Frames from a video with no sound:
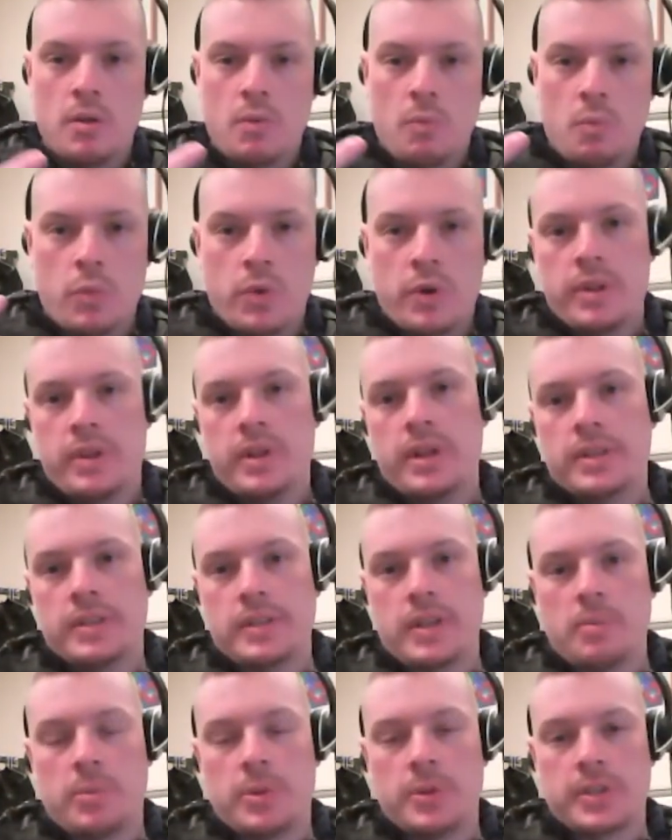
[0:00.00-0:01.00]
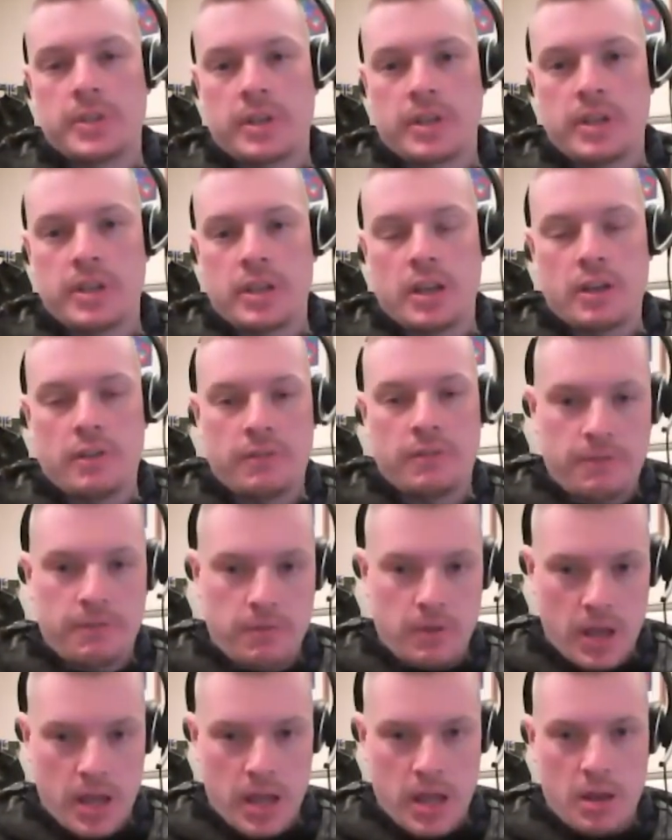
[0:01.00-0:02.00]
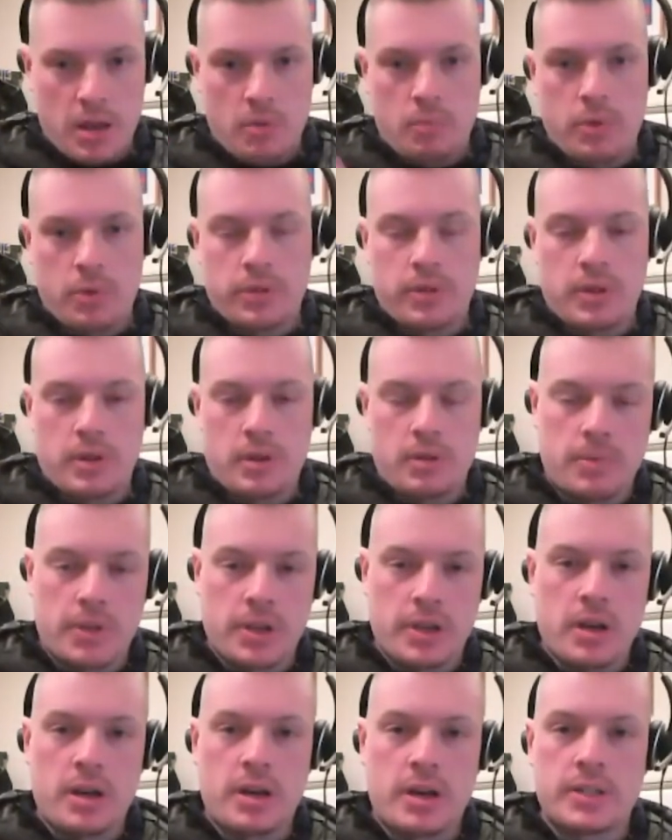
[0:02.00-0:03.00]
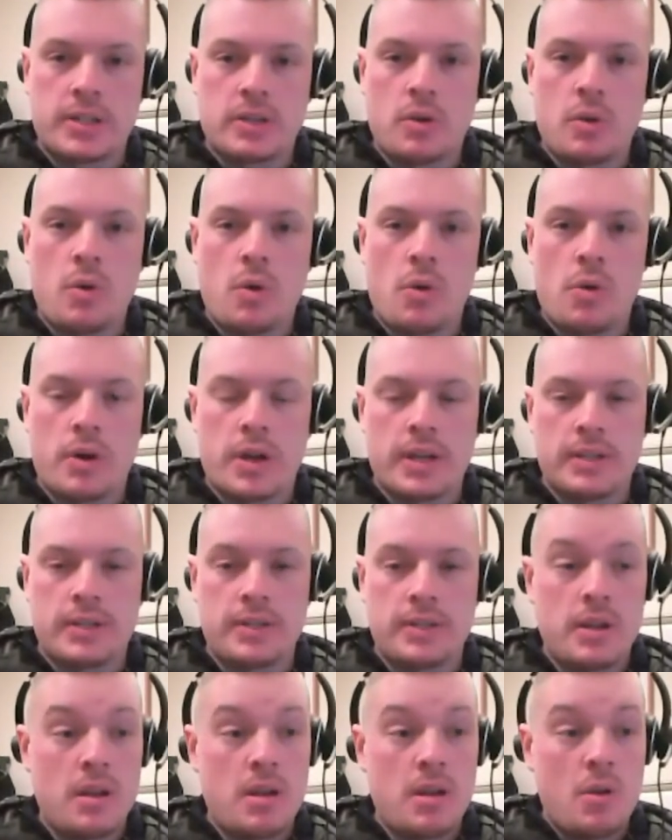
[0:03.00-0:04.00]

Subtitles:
One of the examples I can give here with the guys at Hawk is